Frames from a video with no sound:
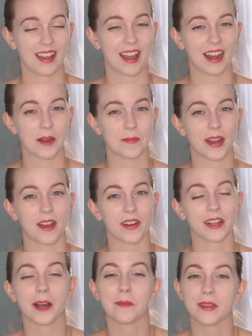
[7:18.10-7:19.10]
and I'm now
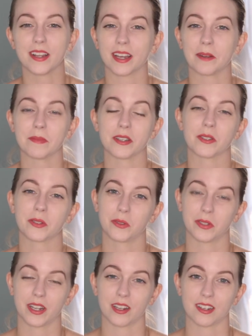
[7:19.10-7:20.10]
accompanying at a middle
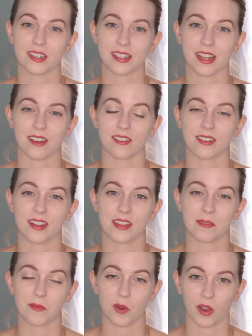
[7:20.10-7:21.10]
school here in town
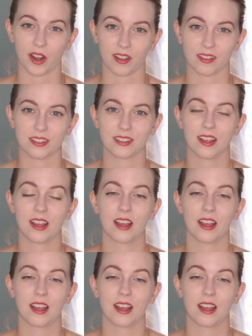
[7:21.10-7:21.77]
in the mornings.